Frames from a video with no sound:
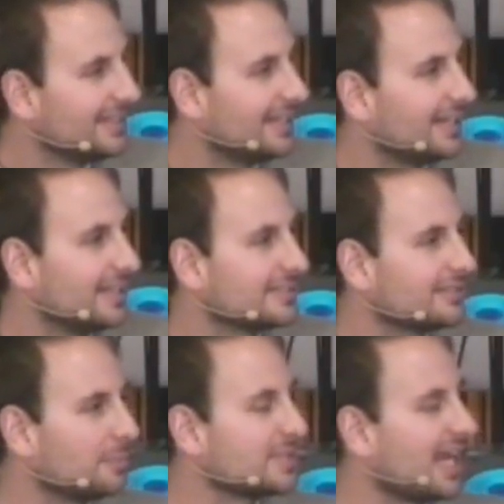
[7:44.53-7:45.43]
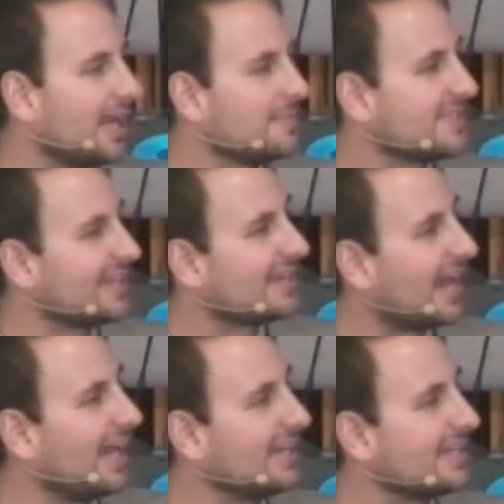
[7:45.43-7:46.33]
Sometimes at
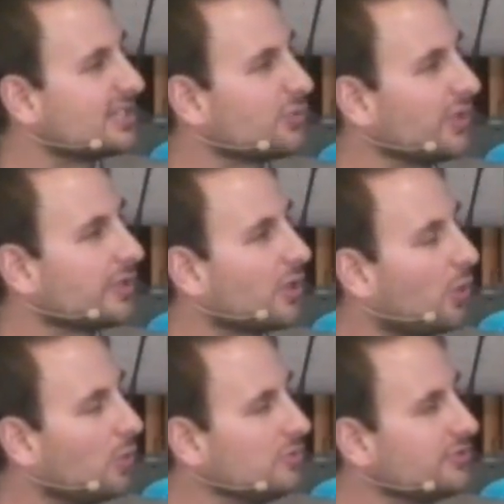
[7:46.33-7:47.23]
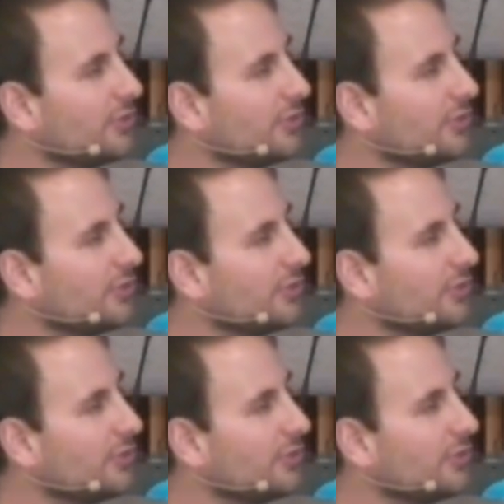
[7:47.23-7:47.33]
night it gets really cold,